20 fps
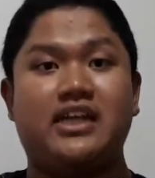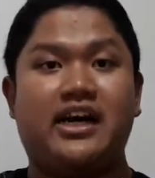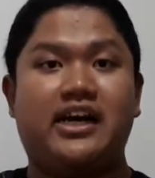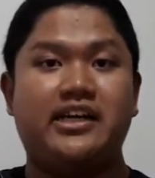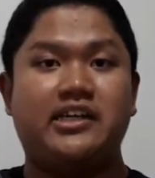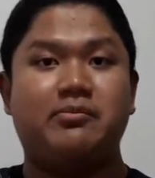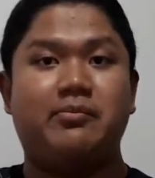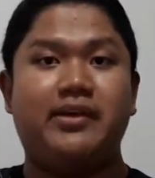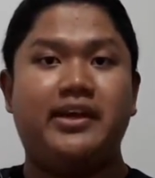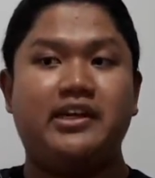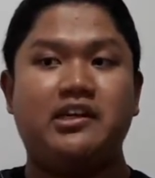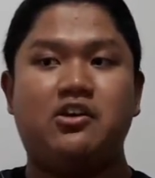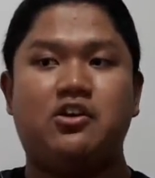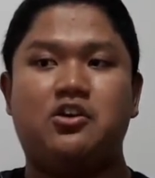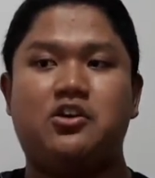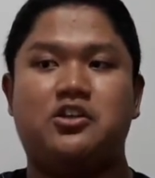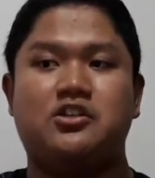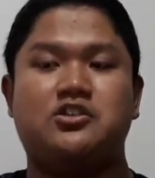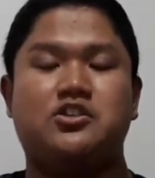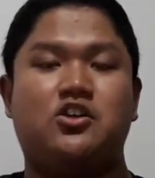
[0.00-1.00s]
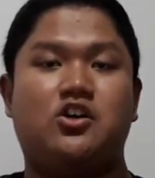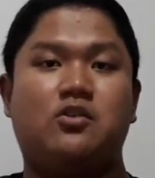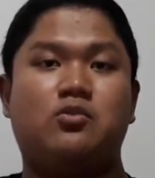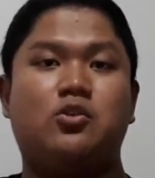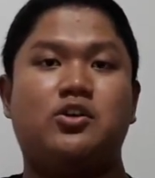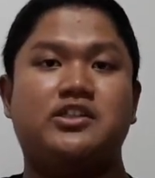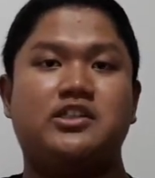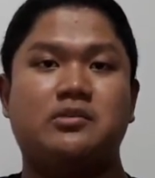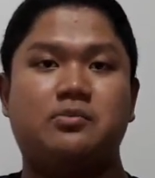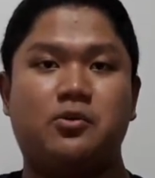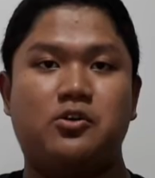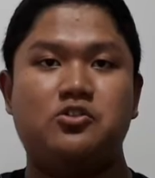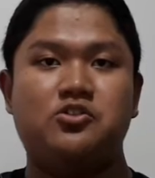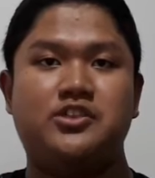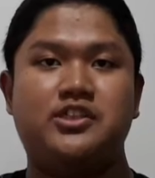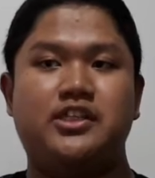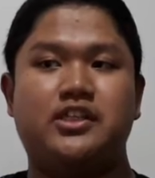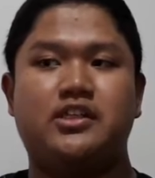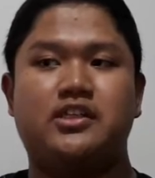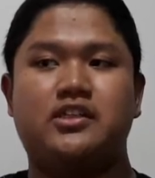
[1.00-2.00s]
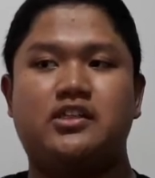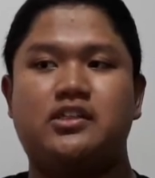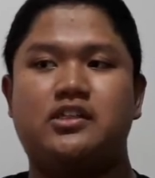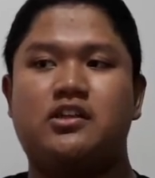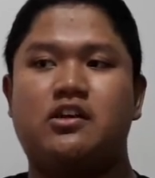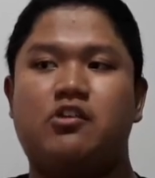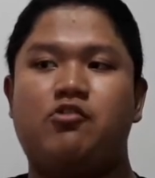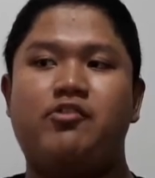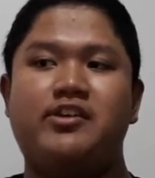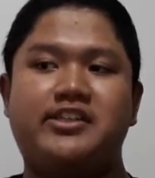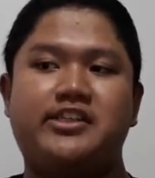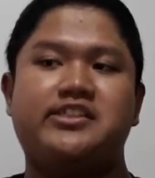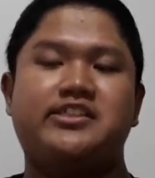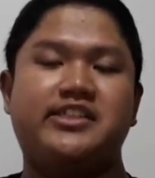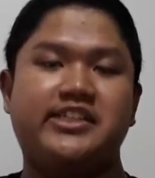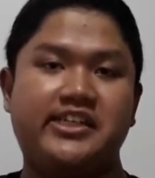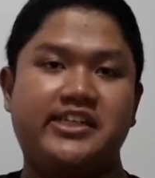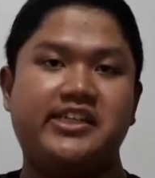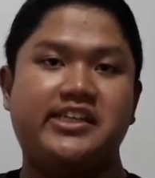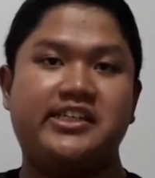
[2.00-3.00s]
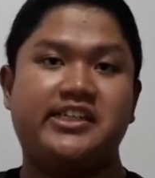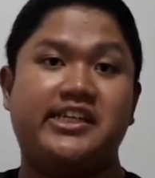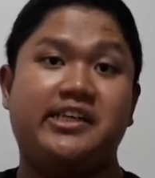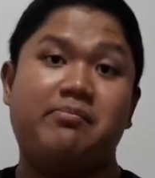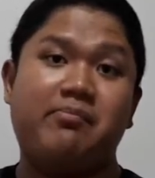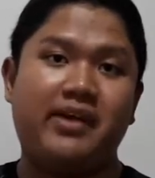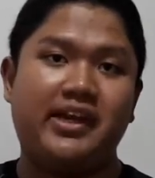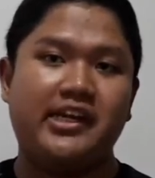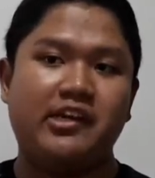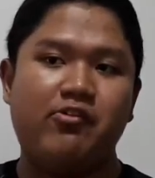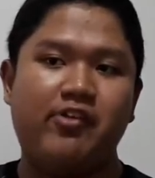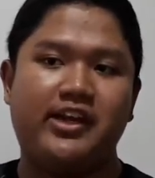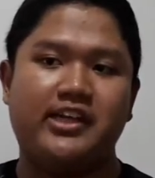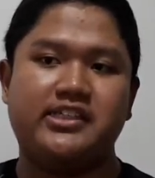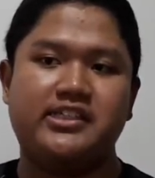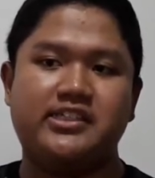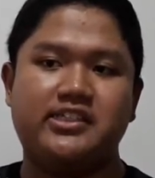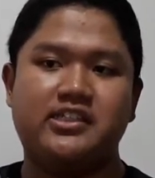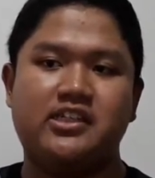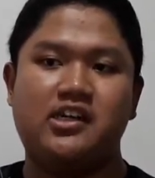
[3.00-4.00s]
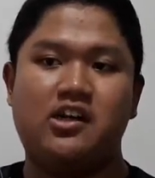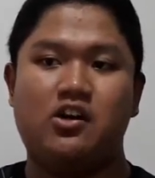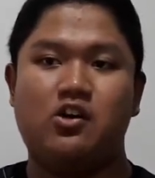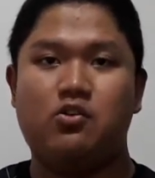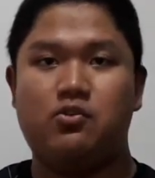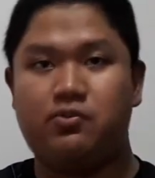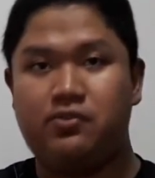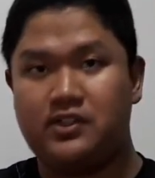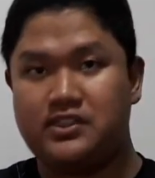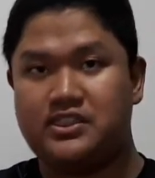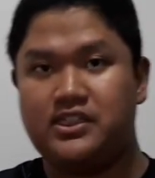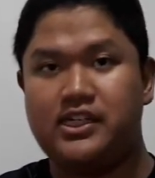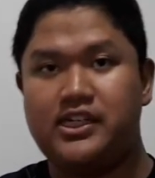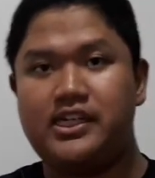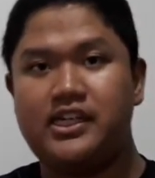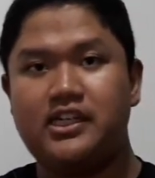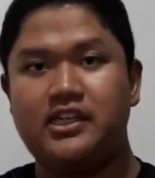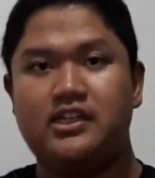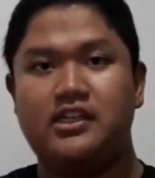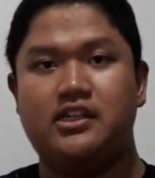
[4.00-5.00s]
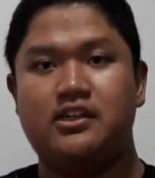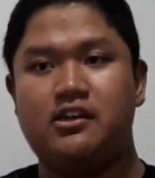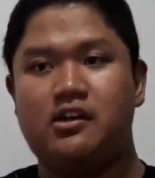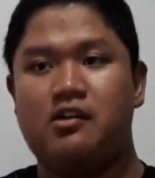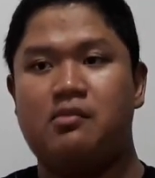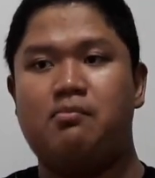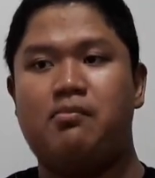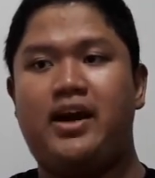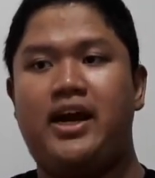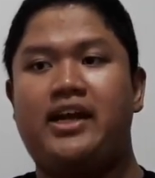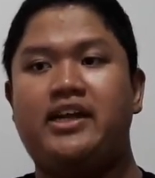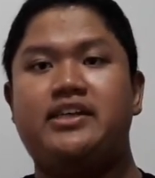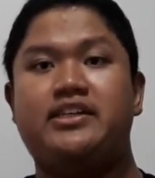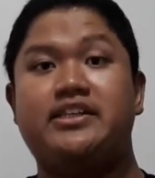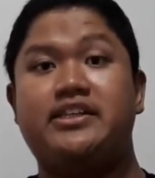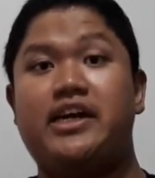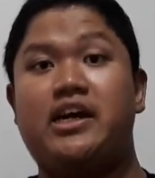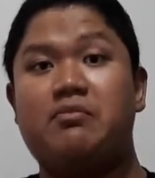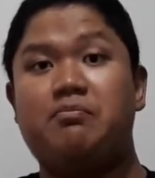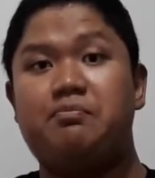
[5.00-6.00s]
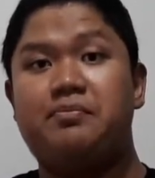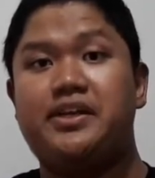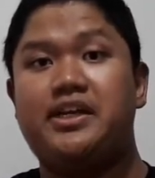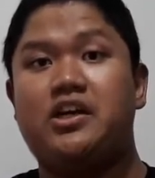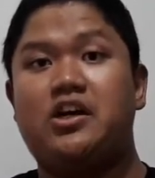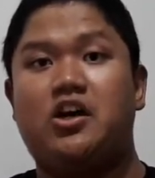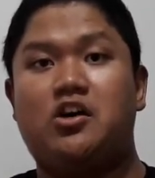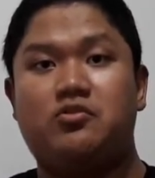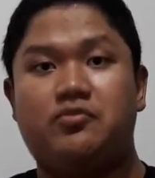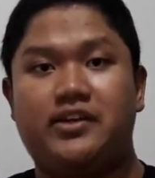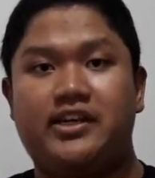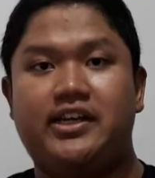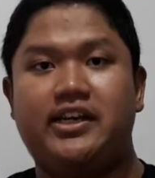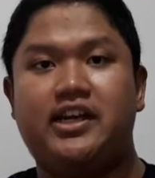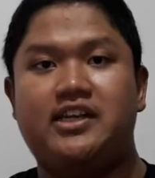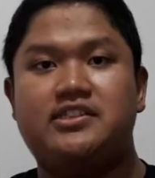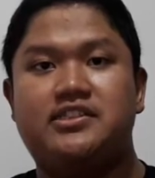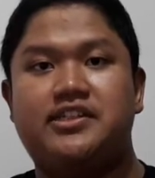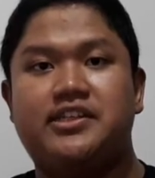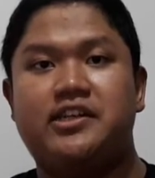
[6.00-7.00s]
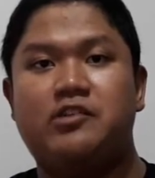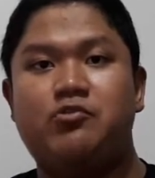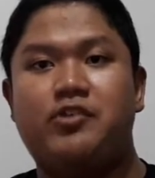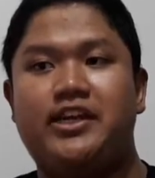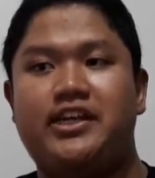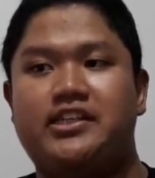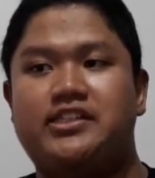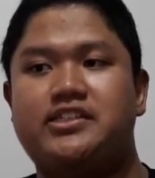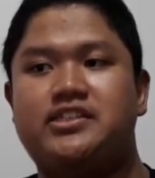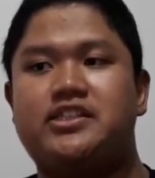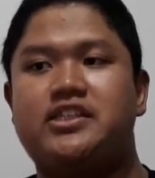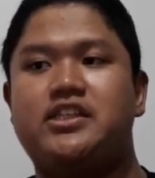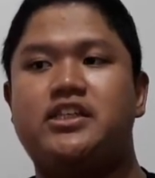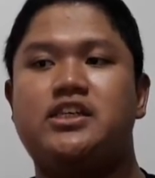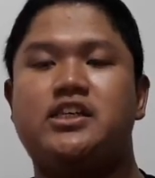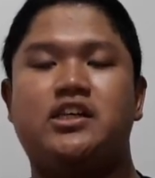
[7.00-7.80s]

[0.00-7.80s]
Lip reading: are the main cause of water pollution, which is triggered in many ways. Firstly, by the dumping of industrial waste.